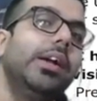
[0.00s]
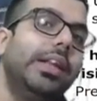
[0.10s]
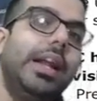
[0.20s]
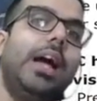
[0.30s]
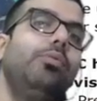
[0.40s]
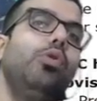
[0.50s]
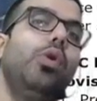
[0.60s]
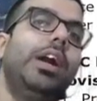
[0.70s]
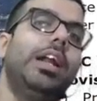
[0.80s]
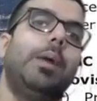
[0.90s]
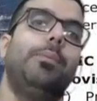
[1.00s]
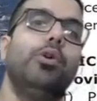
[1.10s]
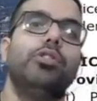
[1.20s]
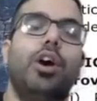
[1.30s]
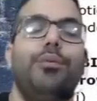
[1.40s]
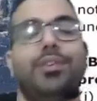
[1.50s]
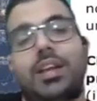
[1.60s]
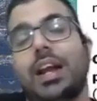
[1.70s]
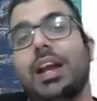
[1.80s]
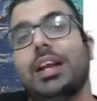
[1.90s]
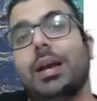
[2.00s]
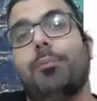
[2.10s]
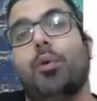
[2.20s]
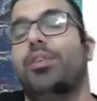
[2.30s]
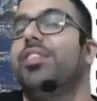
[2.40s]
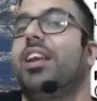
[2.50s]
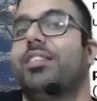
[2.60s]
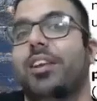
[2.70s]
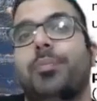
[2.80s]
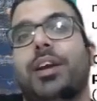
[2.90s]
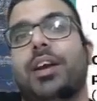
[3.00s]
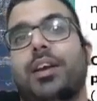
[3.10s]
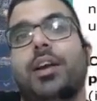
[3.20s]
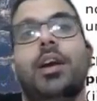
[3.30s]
then I have to go ahead and approach the officer and get provisional assessment done.